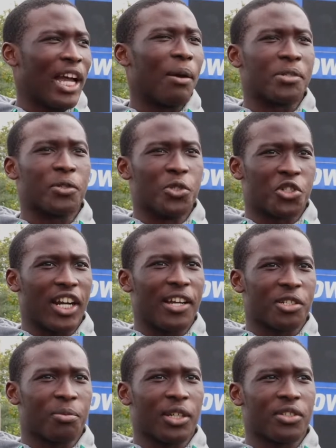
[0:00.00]
absolute
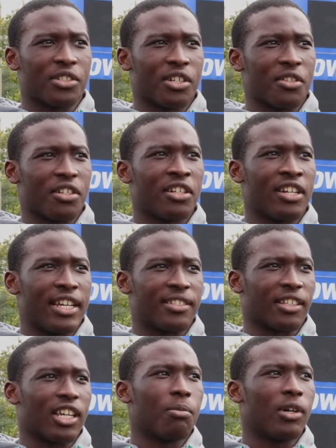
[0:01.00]
trash about each other and
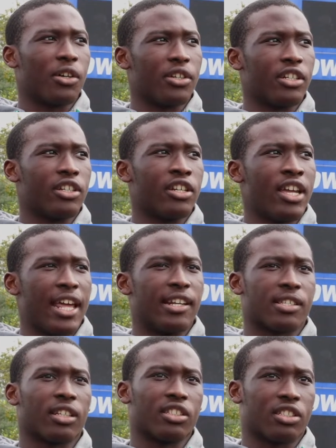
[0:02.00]
to come out here and
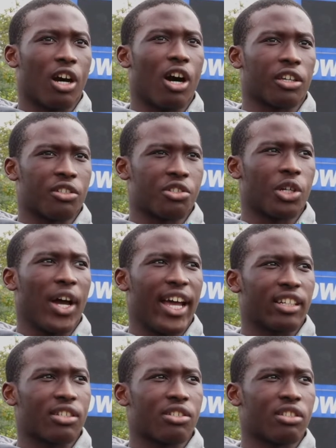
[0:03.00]
instead of talk and show
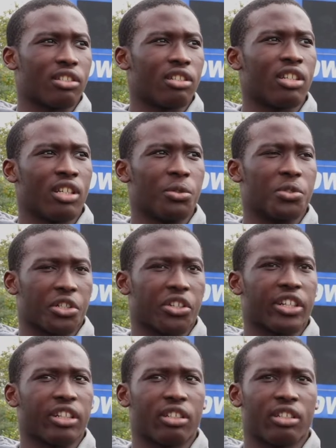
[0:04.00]
action, it was
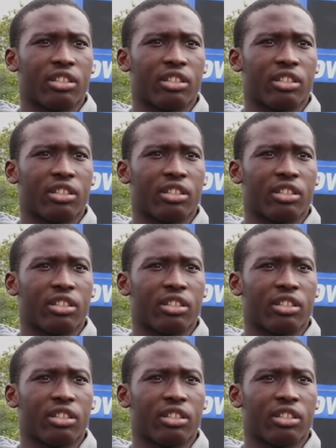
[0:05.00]
great.